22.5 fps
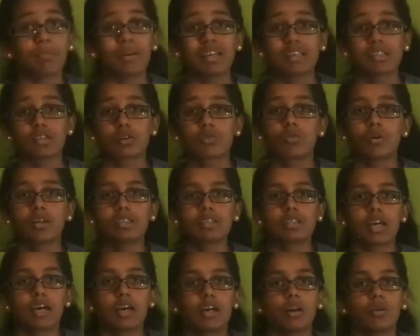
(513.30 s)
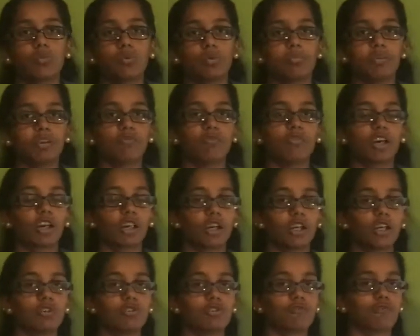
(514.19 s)
the basic ones that would be
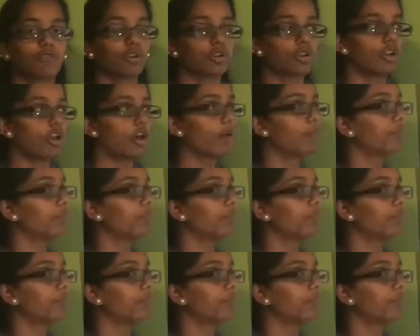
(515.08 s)
very useful to know.